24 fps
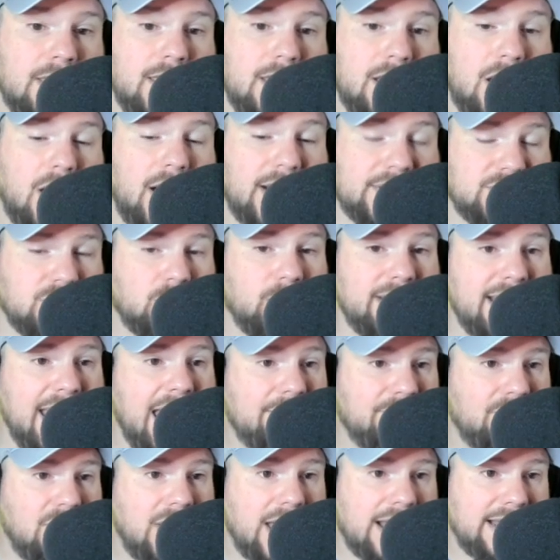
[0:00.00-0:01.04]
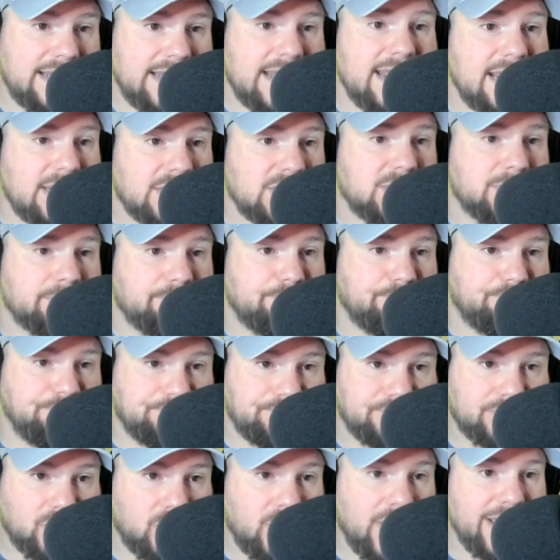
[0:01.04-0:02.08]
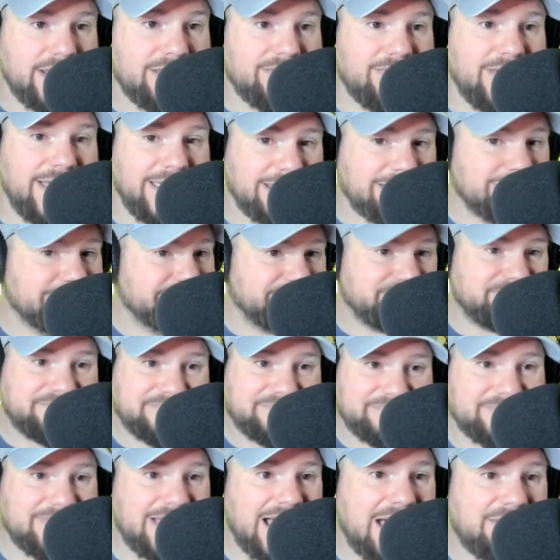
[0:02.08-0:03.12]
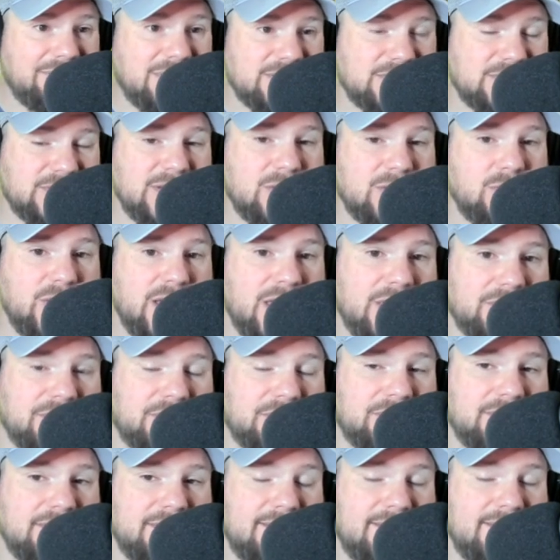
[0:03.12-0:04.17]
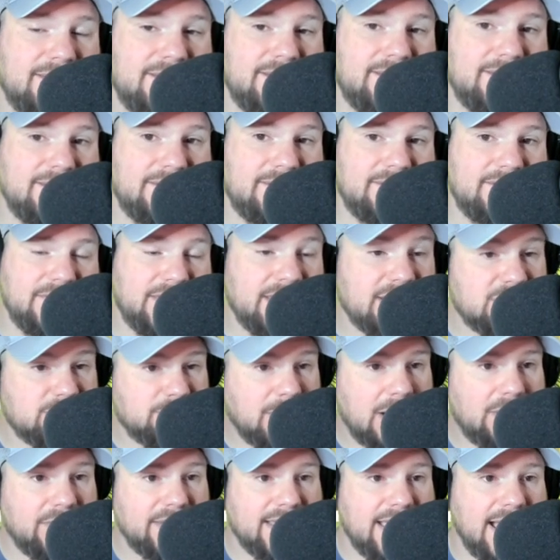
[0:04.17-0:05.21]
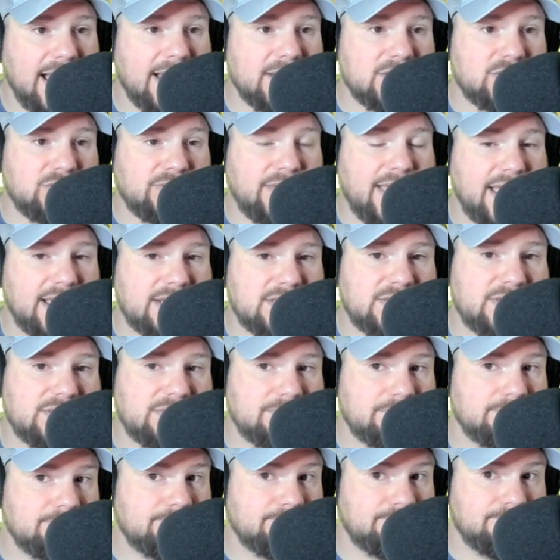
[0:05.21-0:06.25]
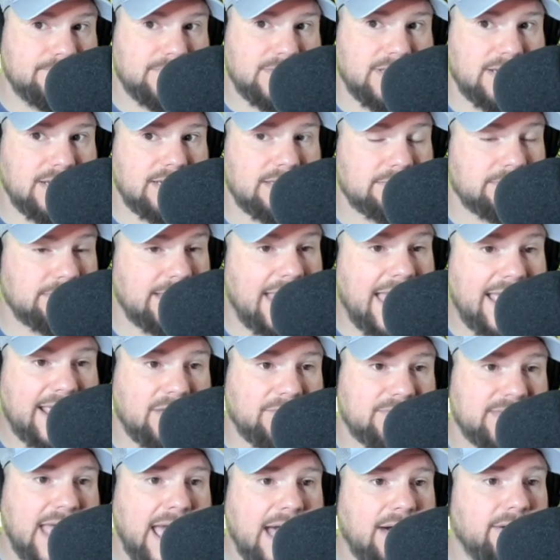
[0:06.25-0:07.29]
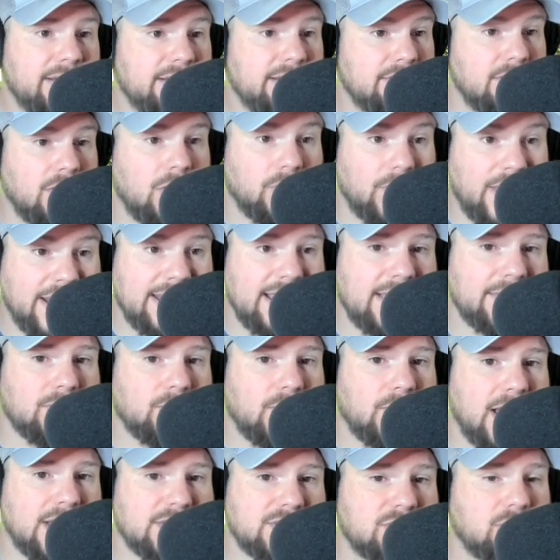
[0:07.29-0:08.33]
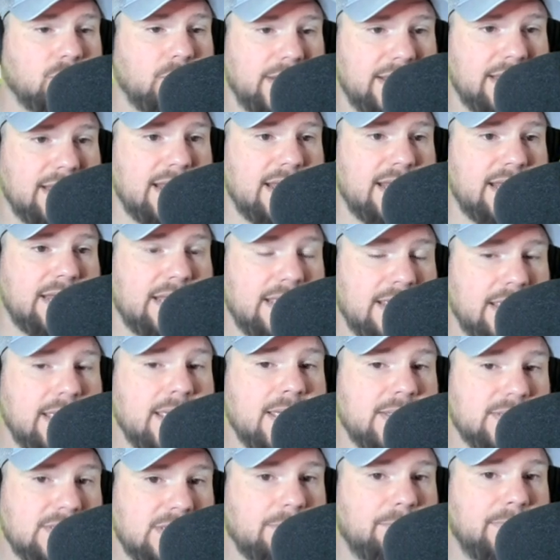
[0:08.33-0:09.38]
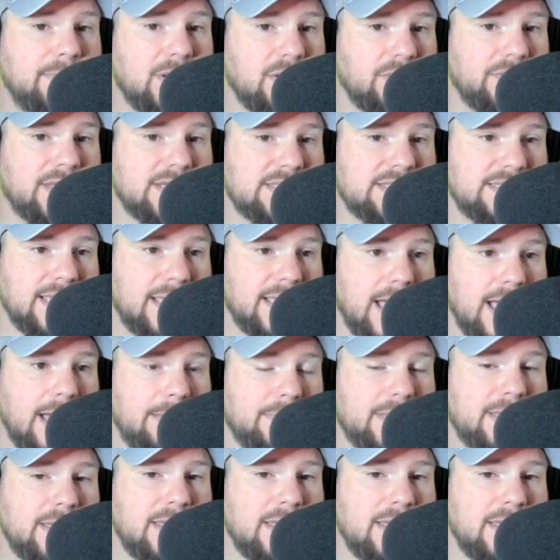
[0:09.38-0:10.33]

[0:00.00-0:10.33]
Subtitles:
All right, so we have a lot of needs, right? Like, obviously, with the expiring contracts, the lack of talent already on the roster, we need to build this thing up.